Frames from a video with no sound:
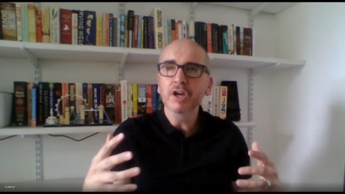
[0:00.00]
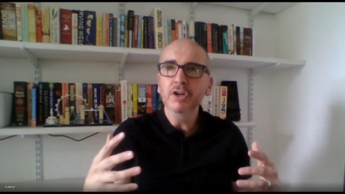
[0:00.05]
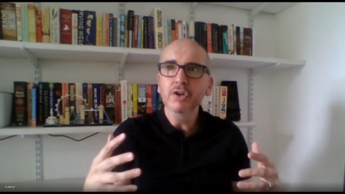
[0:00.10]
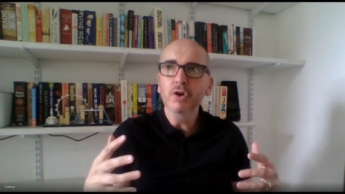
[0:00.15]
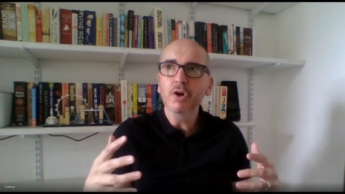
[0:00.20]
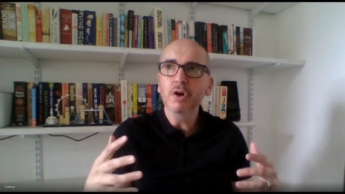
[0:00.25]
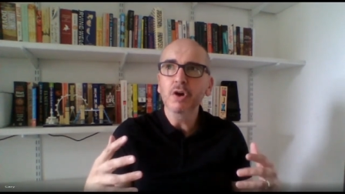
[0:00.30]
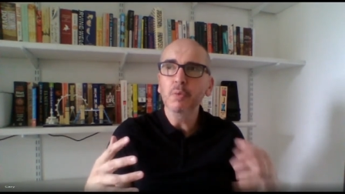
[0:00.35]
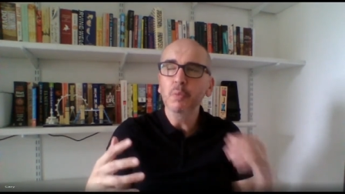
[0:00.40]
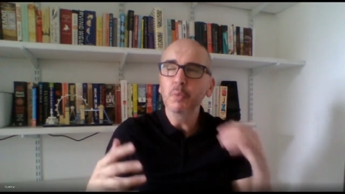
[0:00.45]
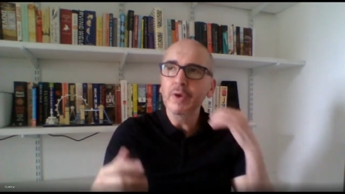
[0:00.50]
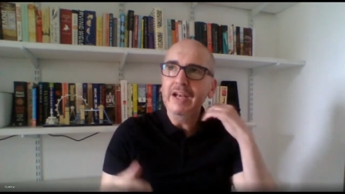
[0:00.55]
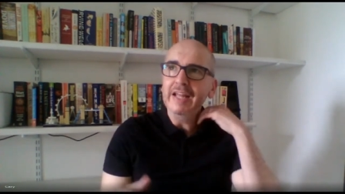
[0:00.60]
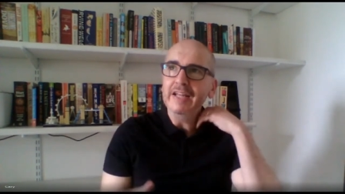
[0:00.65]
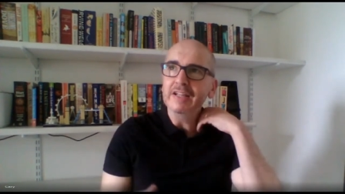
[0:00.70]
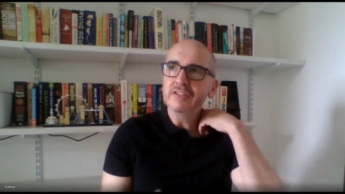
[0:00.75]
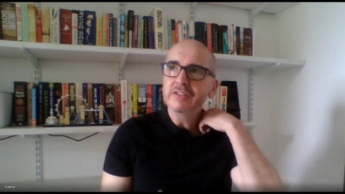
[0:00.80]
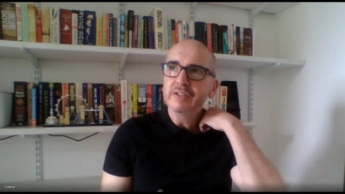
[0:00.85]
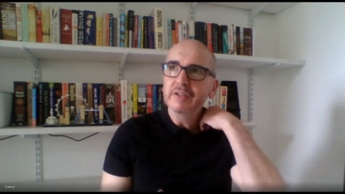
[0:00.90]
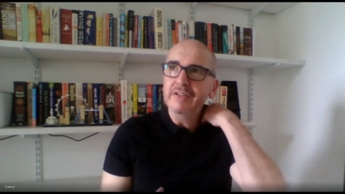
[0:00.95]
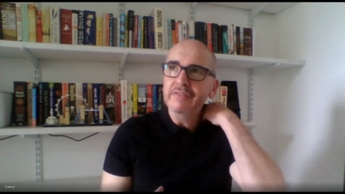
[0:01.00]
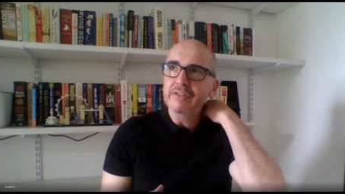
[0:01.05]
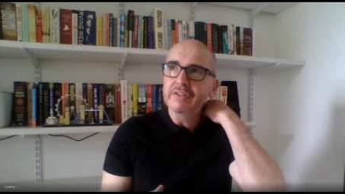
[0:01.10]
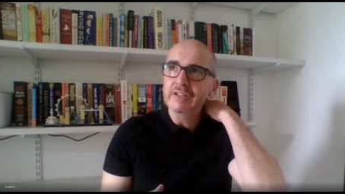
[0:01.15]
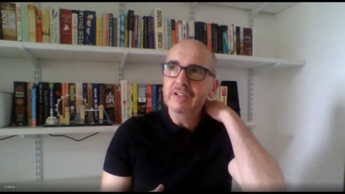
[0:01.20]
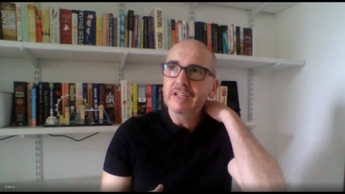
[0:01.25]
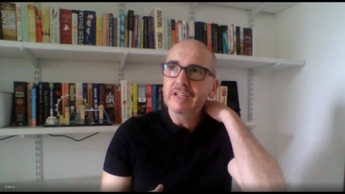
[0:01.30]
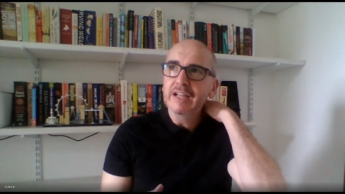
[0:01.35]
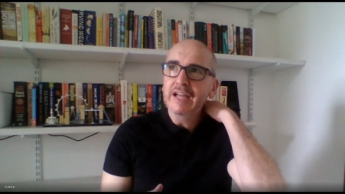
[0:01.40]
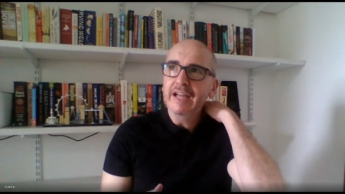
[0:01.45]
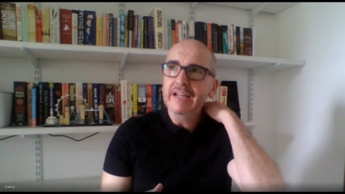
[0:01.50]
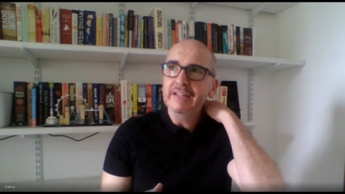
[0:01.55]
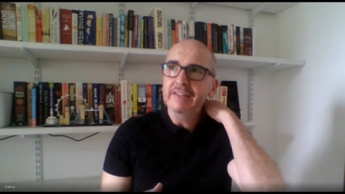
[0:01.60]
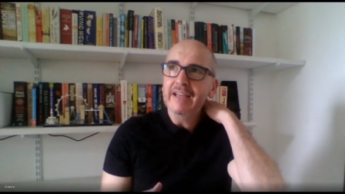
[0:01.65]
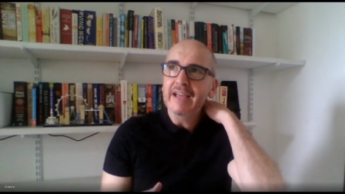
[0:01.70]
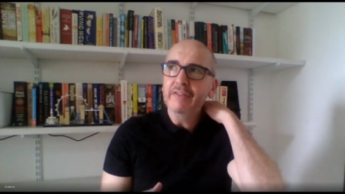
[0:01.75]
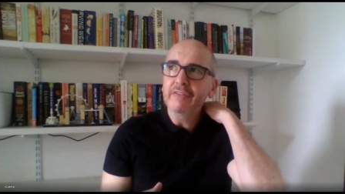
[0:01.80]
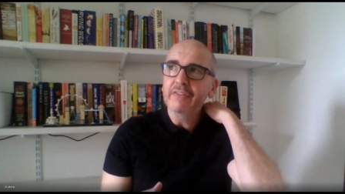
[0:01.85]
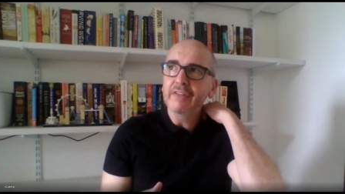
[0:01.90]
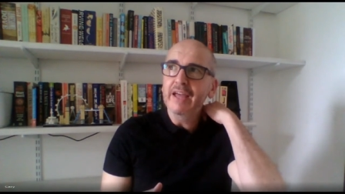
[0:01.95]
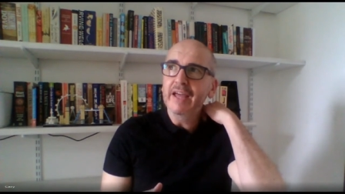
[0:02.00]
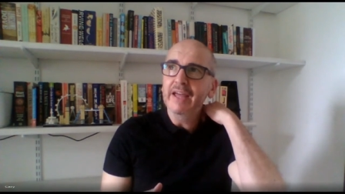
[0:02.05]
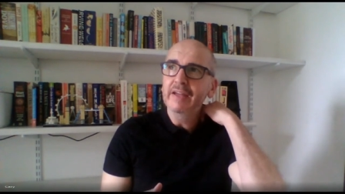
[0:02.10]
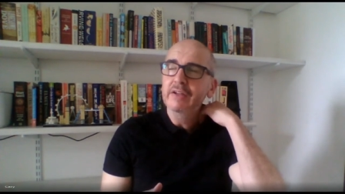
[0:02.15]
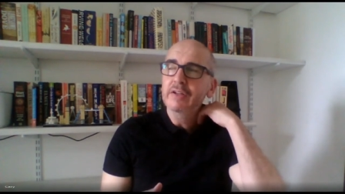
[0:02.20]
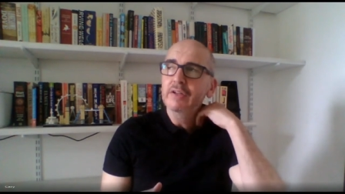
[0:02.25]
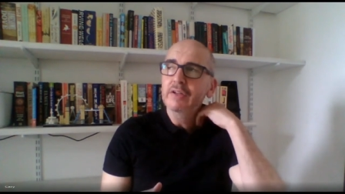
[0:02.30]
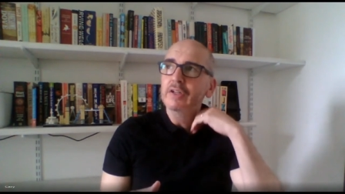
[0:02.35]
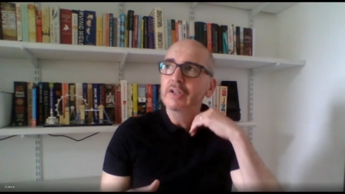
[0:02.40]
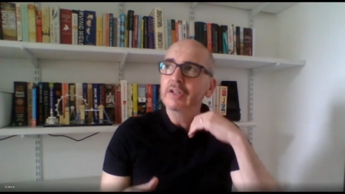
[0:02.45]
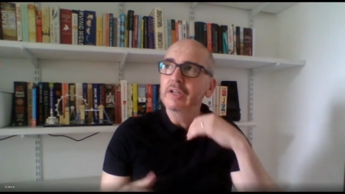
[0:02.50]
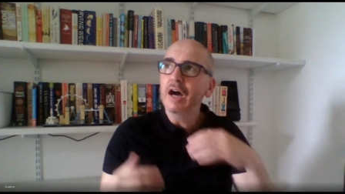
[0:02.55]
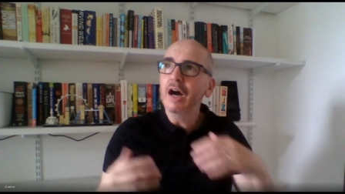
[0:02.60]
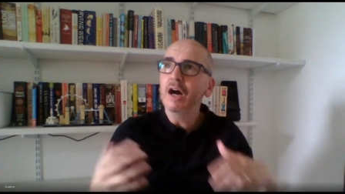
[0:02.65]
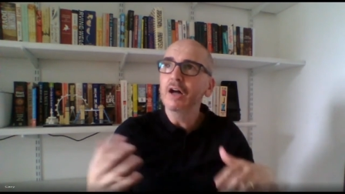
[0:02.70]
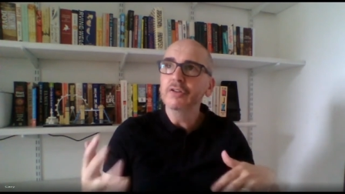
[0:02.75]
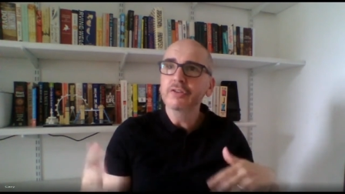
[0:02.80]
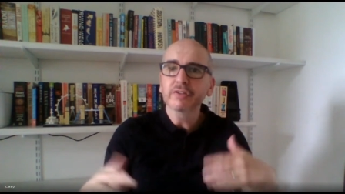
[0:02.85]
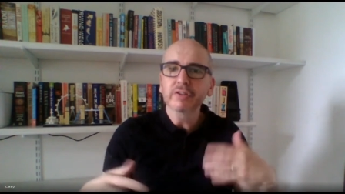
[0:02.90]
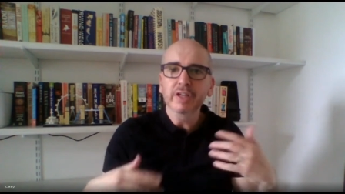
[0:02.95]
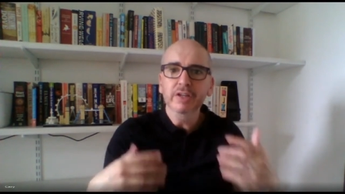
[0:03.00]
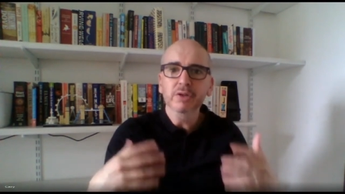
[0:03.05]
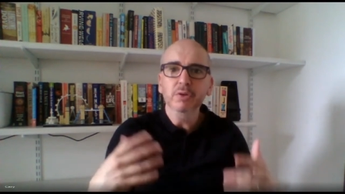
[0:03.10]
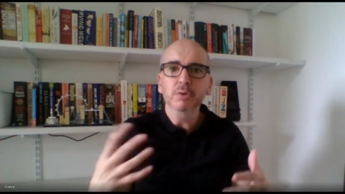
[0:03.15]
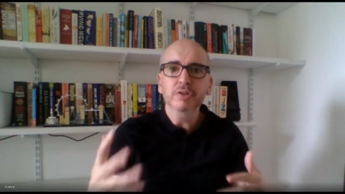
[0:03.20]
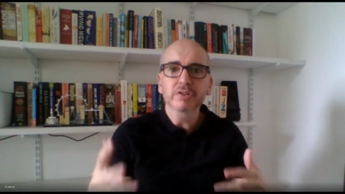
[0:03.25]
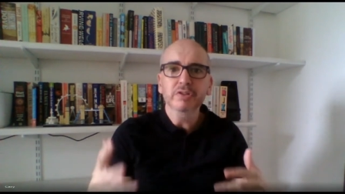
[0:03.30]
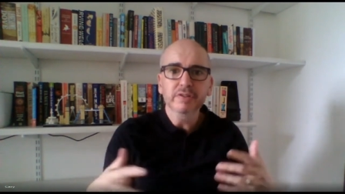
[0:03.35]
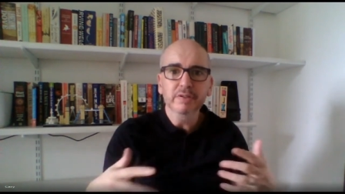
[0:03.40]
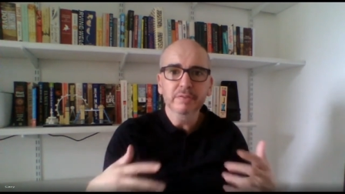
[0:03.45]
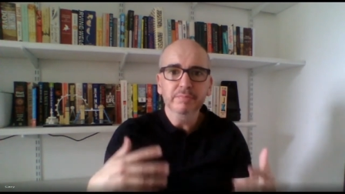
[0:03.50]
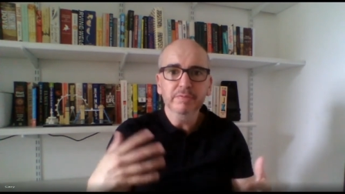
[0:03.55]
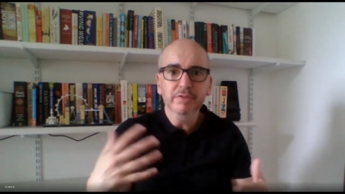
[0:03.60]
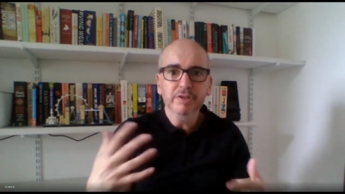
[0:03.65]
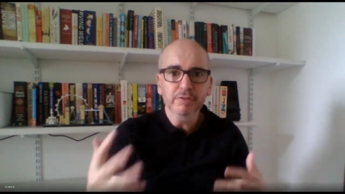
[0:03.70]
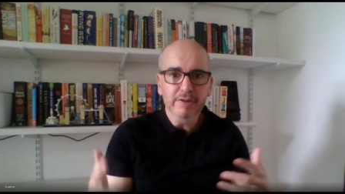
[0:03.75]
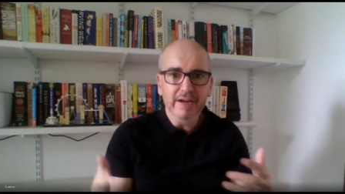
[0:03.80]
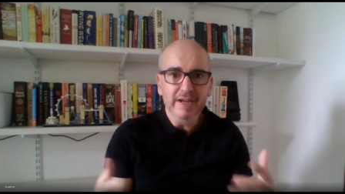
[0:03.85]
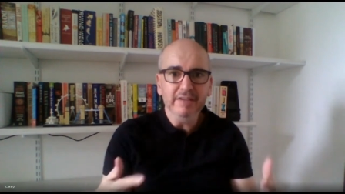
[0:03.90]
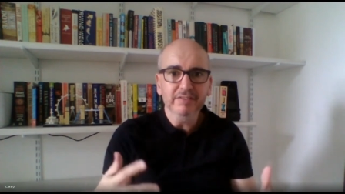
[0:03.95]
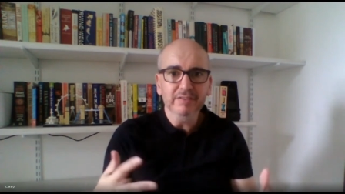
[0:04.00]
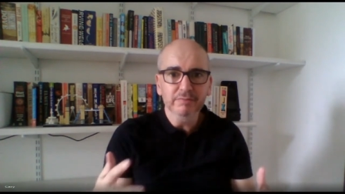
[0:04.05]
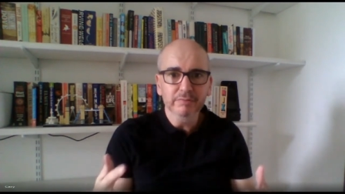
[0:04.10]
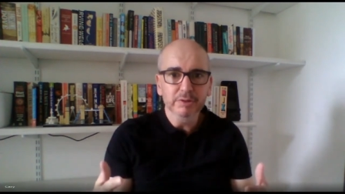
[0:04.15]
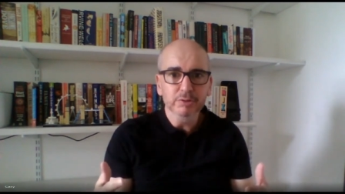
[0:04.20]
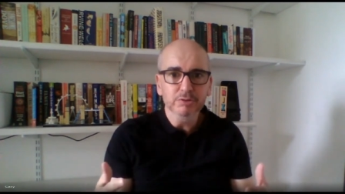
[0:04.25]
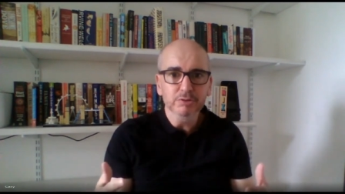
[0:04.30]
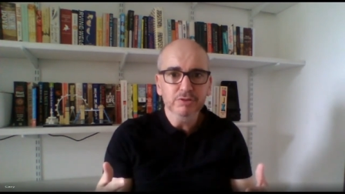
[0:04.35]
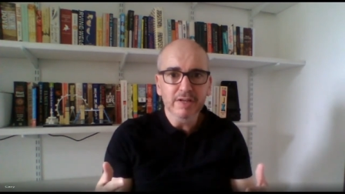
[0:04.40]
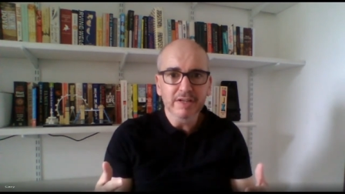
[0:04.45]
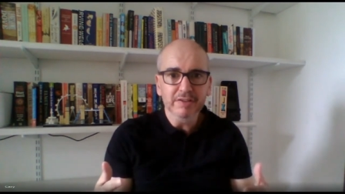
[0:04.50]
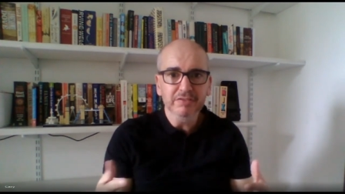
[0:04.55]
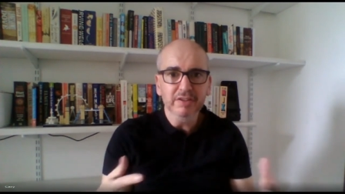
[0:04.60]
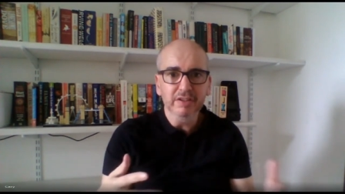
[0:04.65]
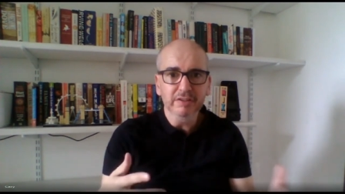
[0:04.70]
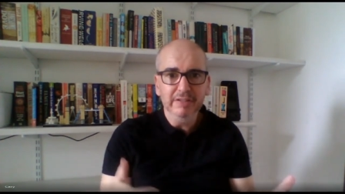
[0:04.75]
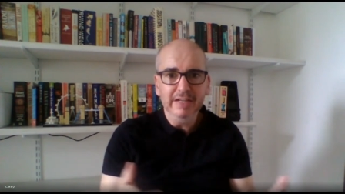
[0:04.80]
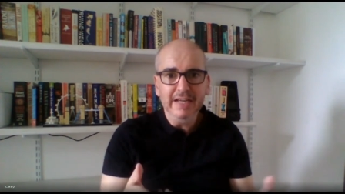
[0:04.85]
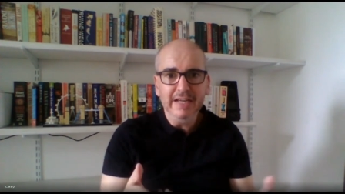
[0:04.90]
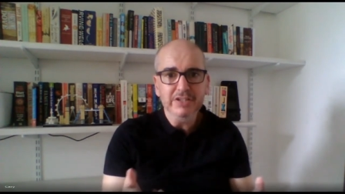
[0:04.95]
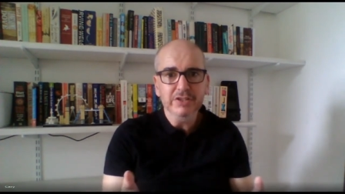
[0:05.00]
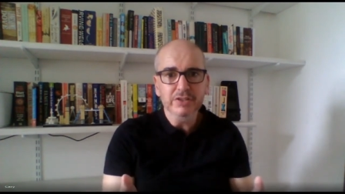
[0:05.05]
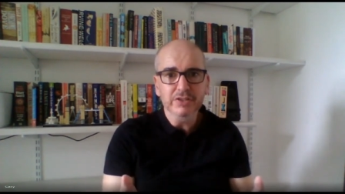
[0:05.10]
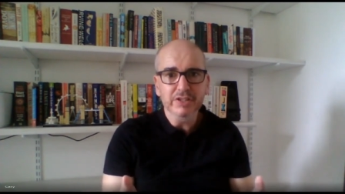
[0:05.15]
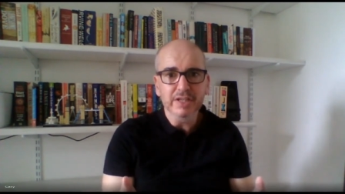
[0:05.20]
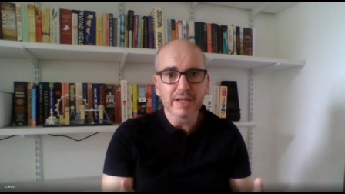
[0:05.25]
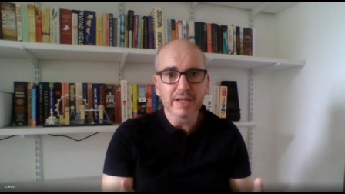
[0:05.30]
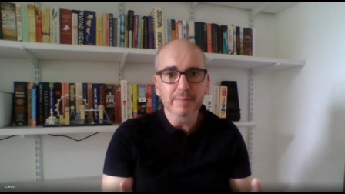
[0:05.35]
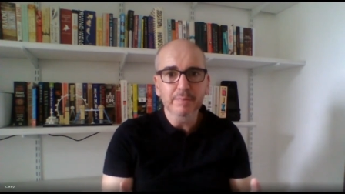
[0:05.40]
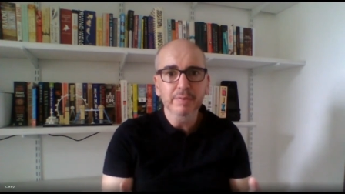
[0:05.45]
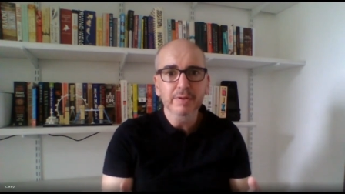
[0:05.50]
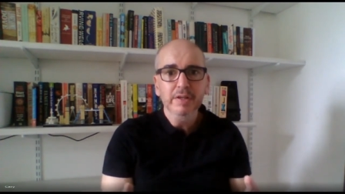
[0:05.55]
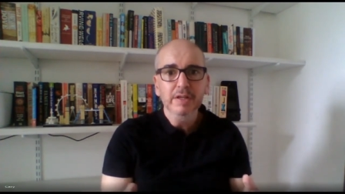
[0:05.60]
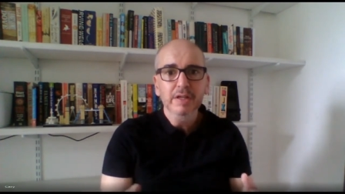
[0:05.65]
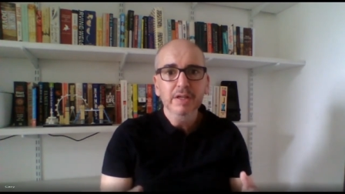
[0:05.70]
are not willing to even lay down their guards in order to create some real trust in a relationship.